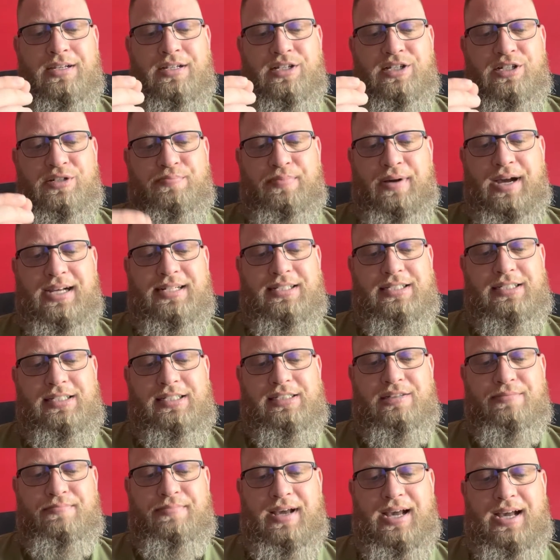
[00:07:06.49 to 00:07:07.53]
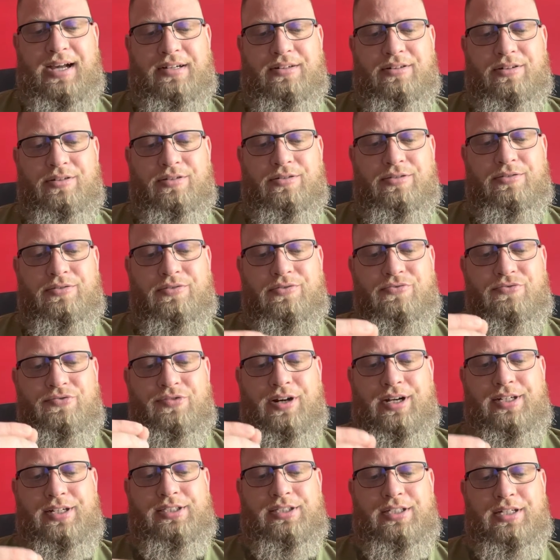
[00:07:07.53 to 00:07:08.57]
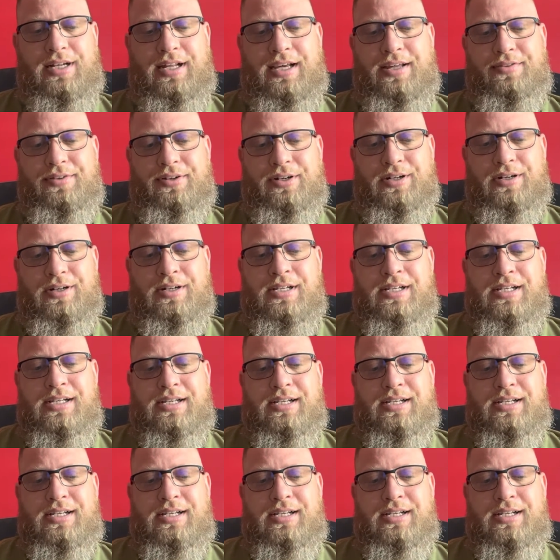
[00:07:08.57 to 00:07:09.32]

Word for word: Spicy Tobacco, Fresh Leather,